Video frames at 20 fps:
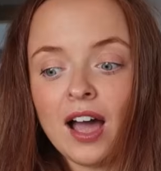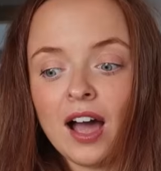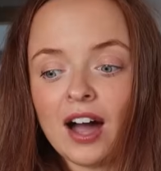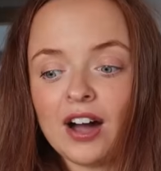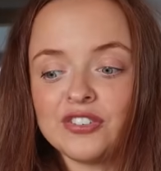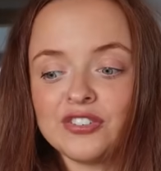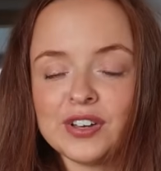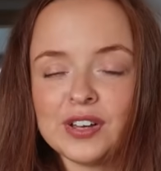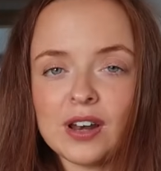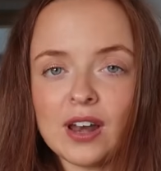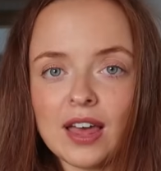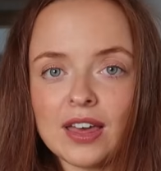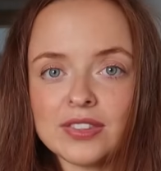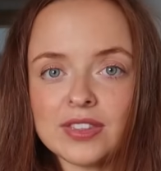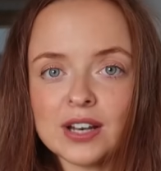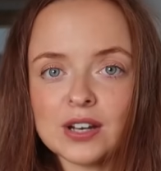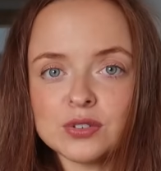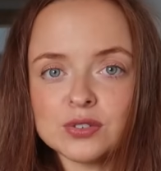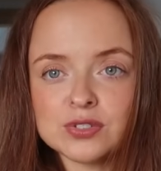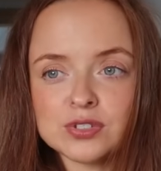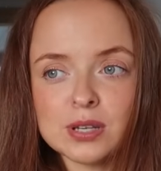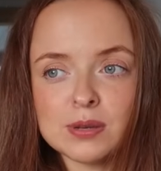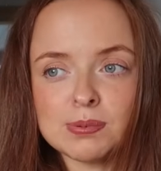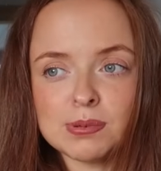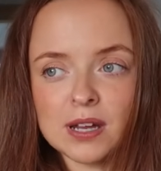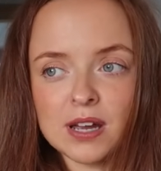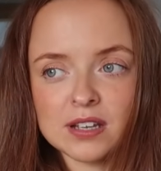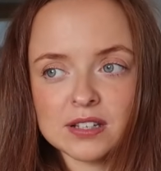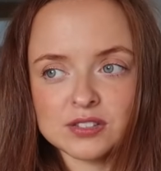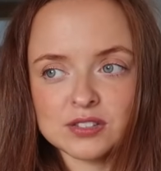I feel like they look super
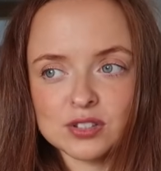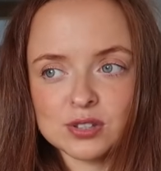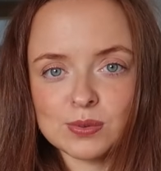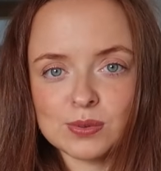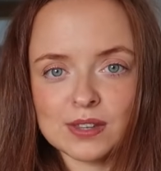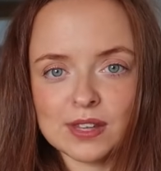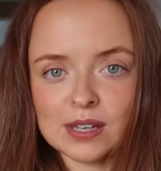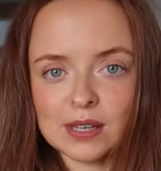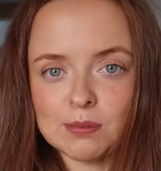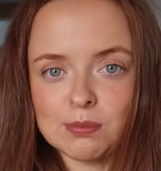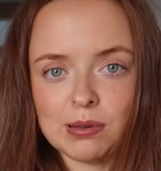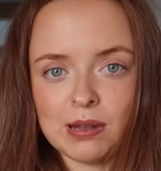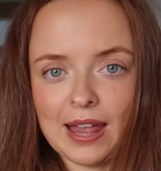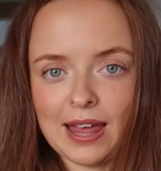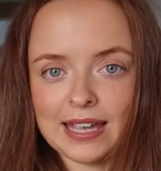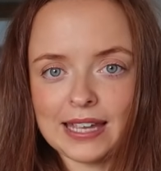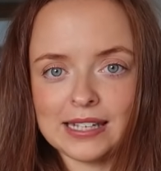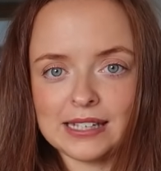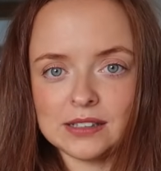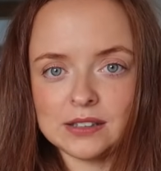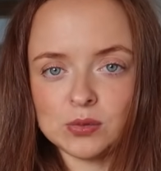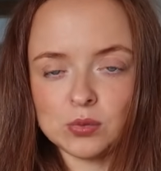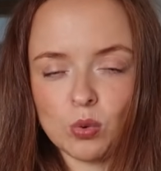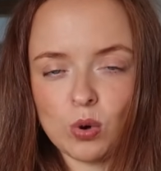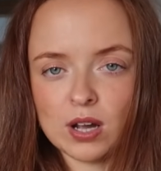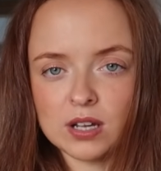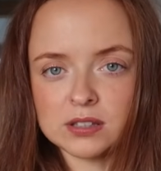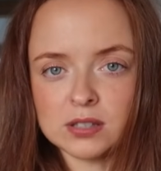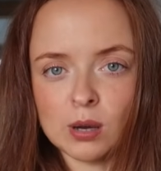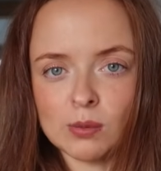nice just with like a plain
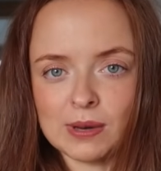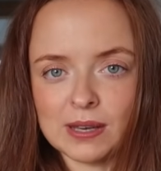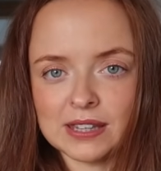white top.